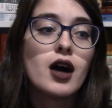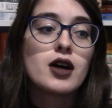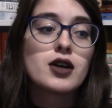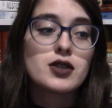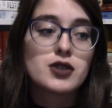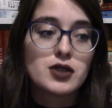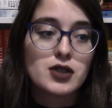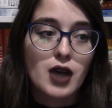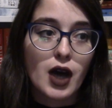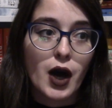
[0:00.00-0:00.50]

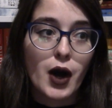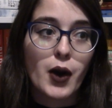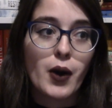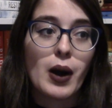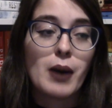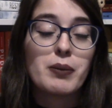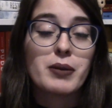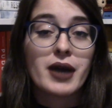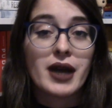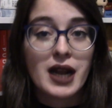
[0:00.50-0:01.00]
So
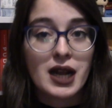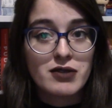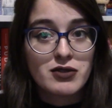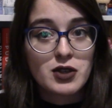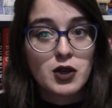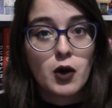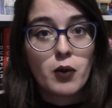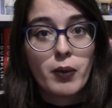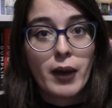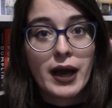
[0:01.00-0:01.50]
I'm gonna have to
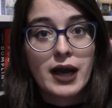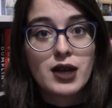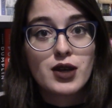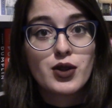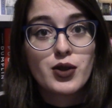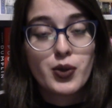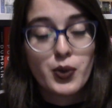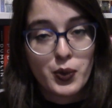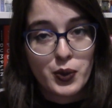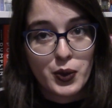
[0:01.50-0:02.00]
go back
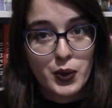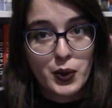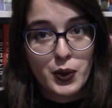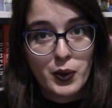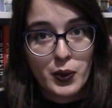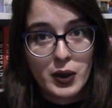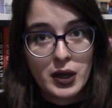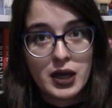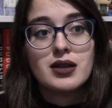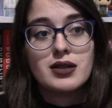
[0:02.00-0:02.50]

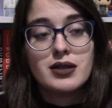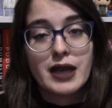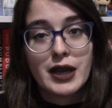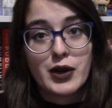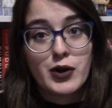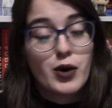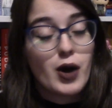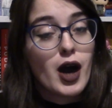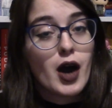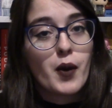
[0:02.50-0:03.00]
through
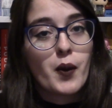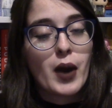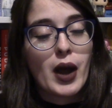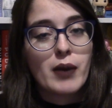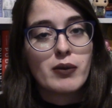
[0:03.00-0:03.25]
later on when I